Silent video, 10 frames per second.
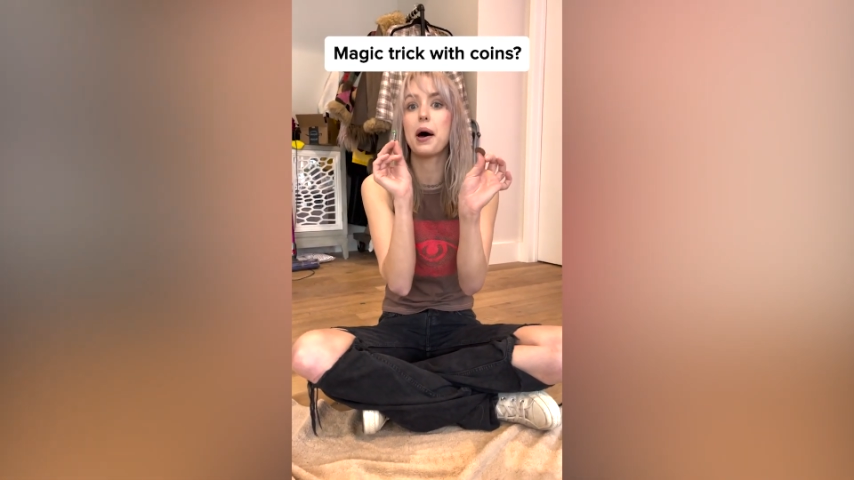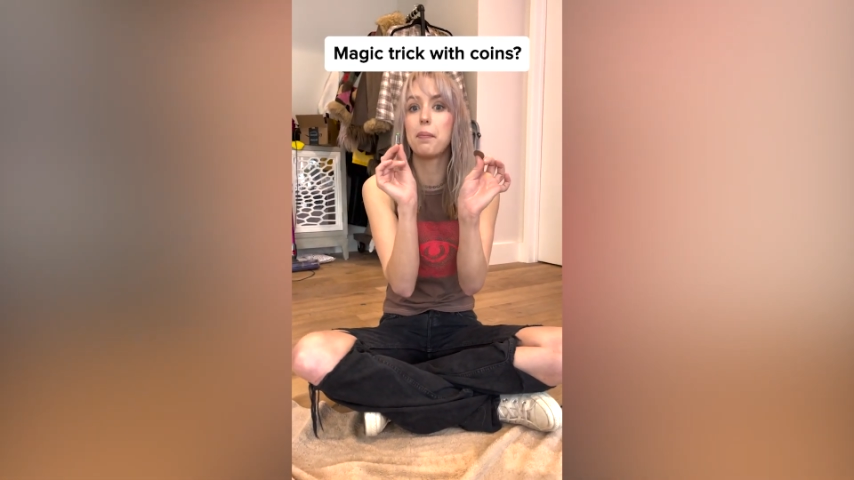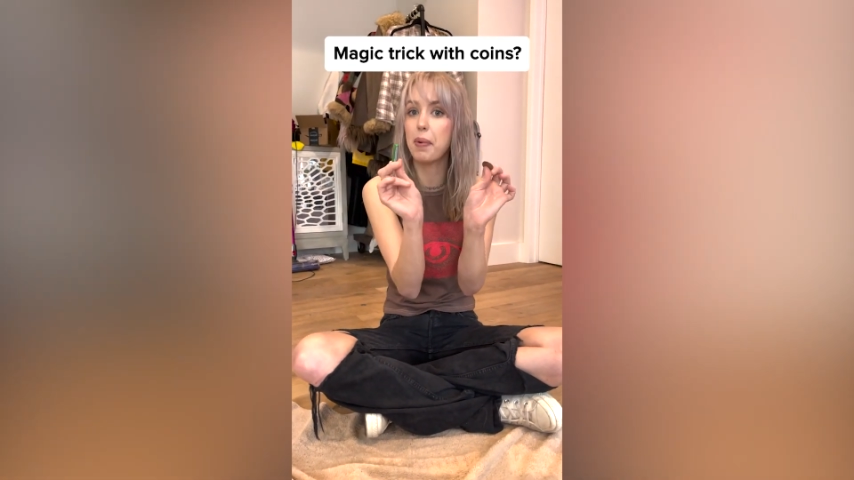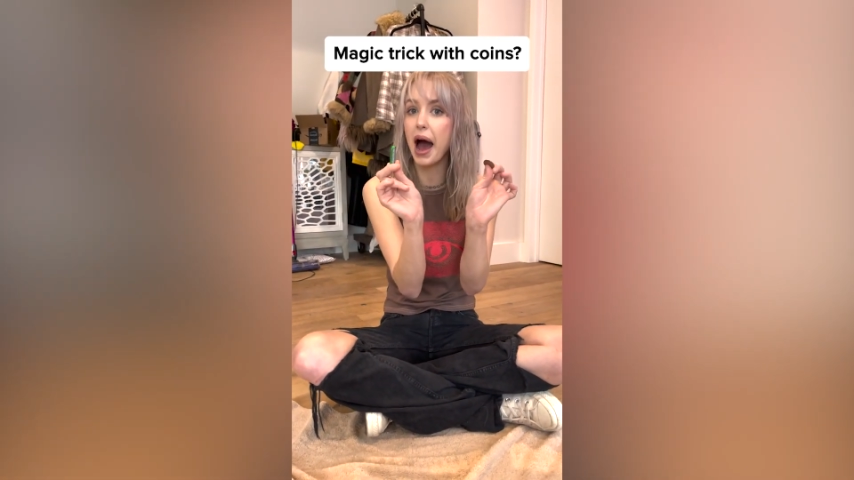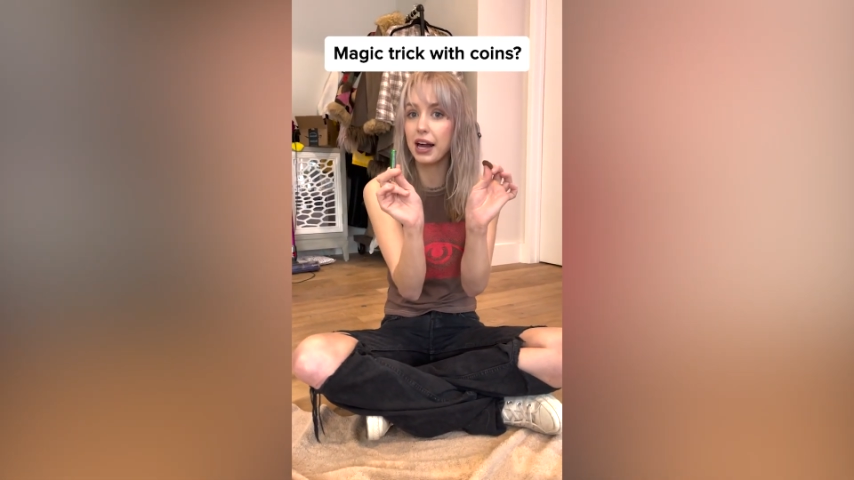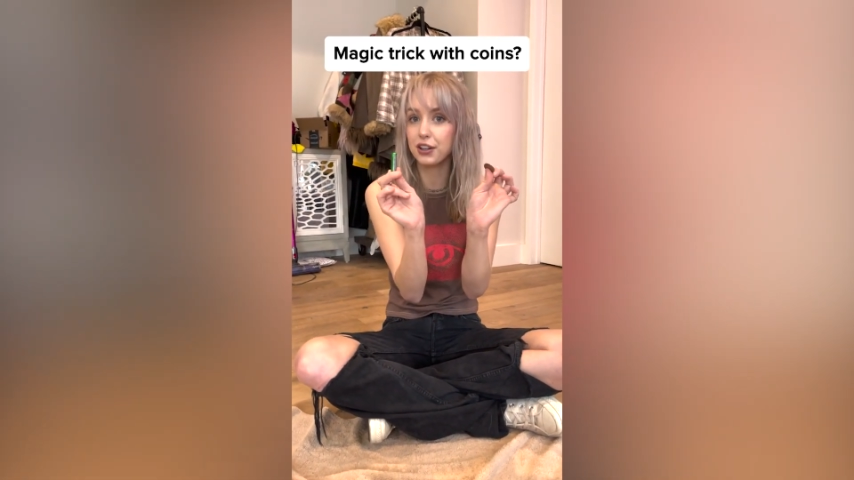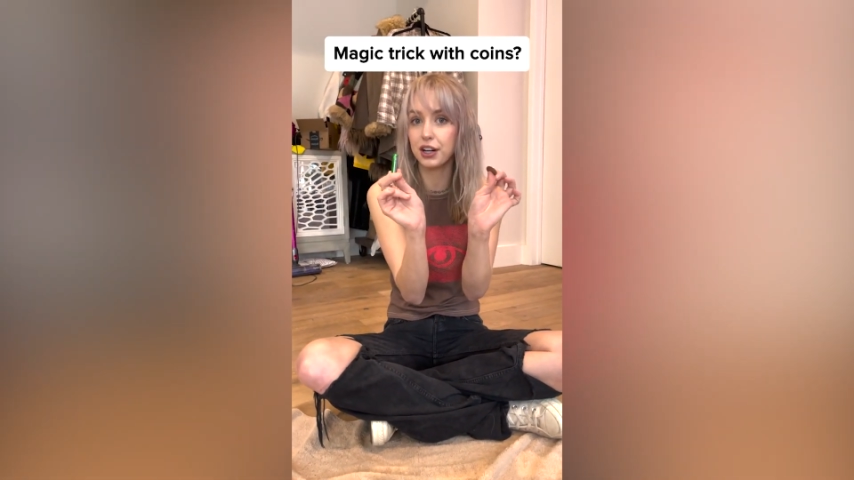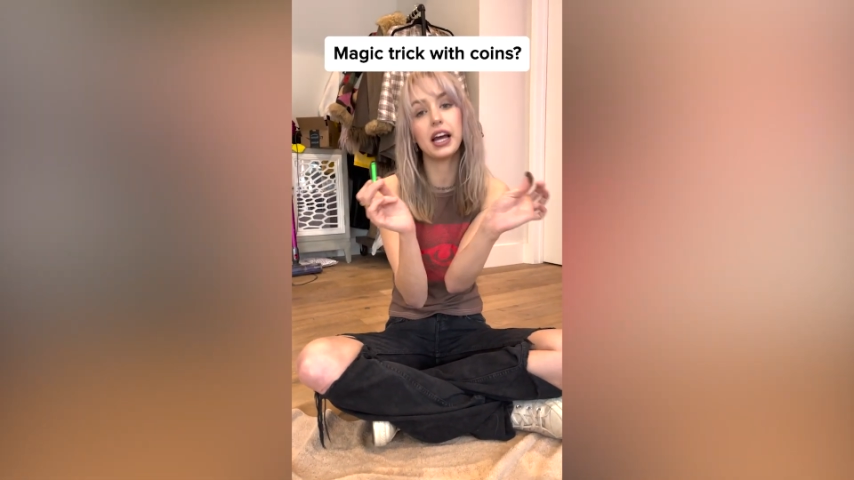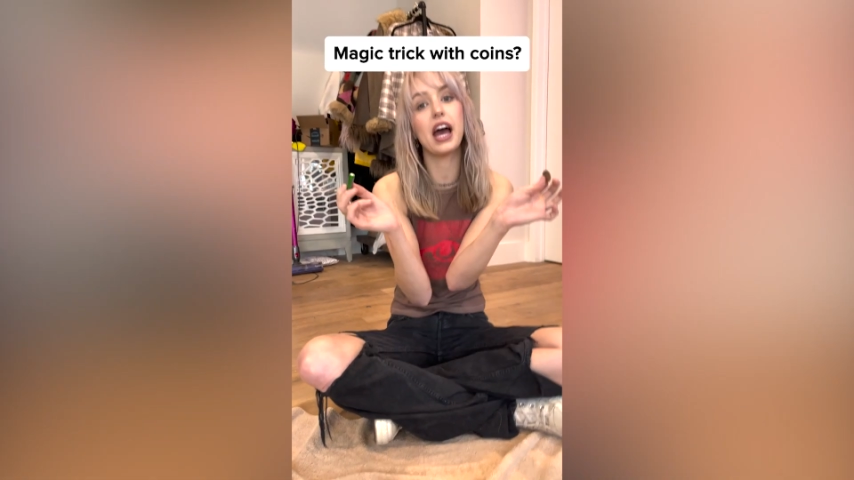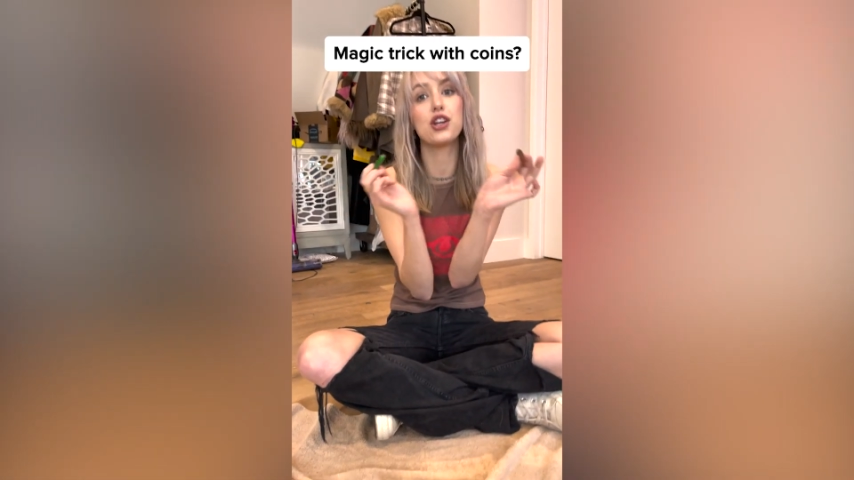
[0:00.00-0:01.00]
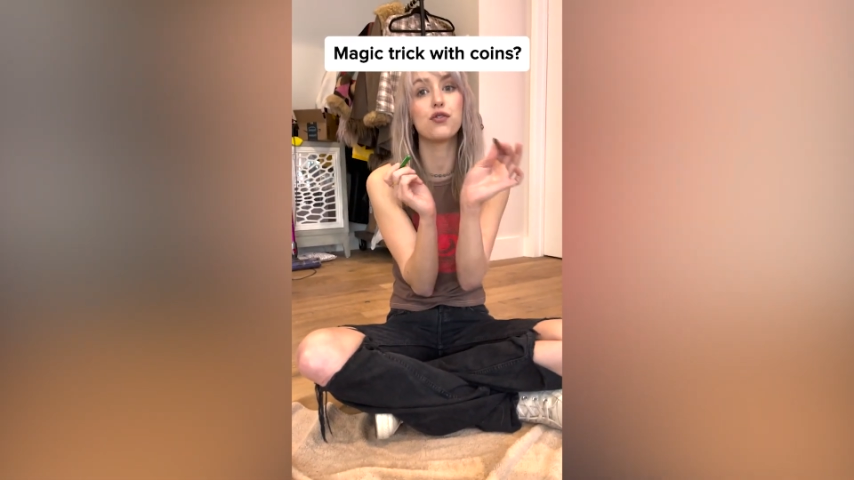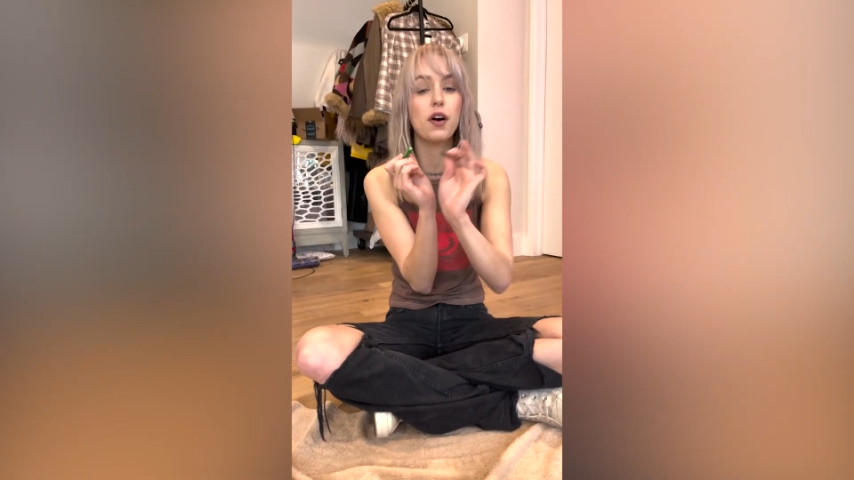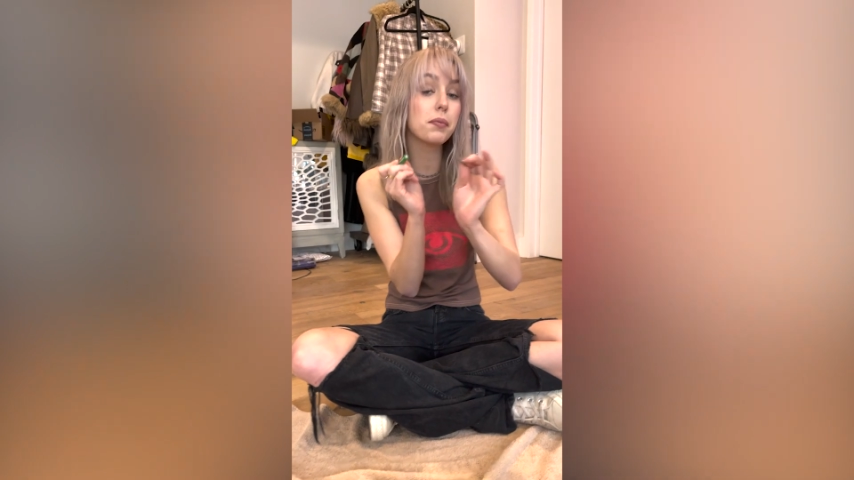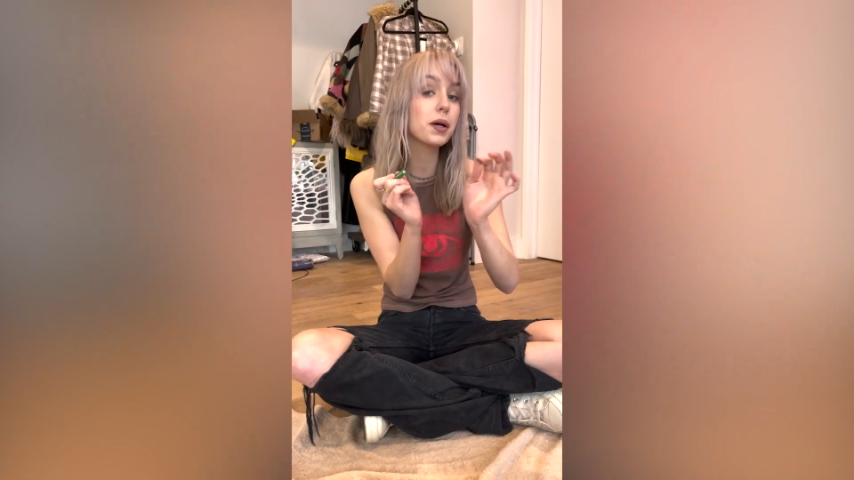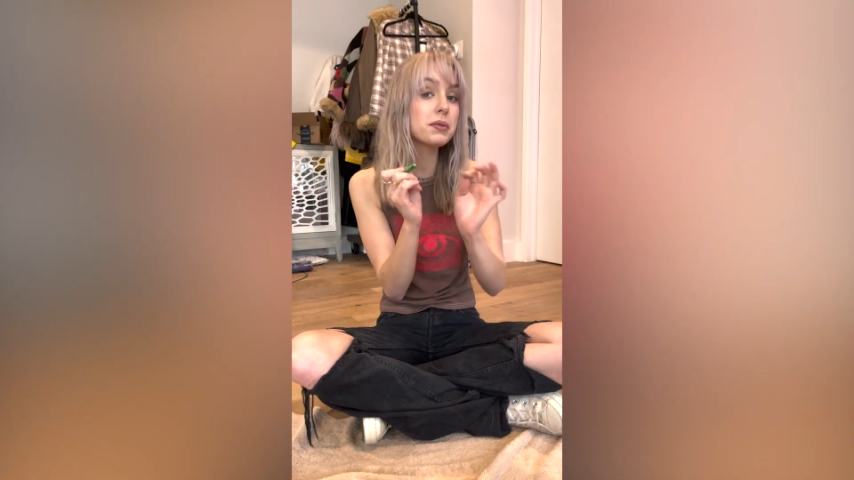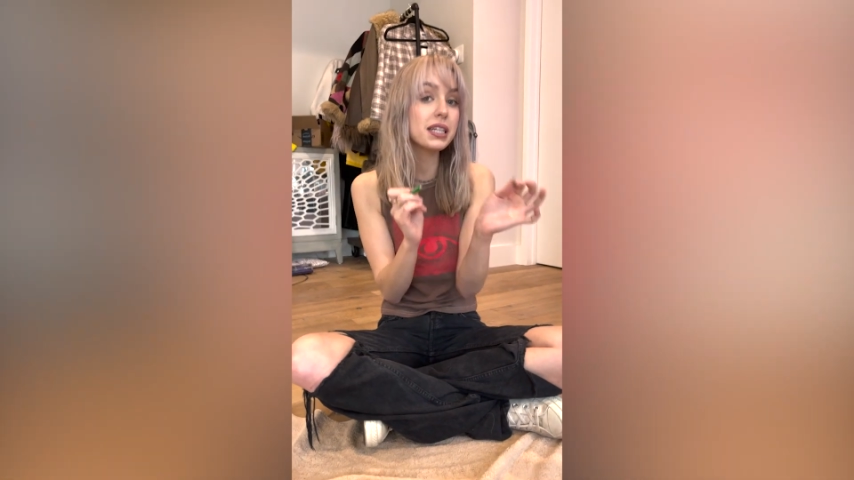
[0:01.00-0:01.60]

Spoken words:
a battery and you rub them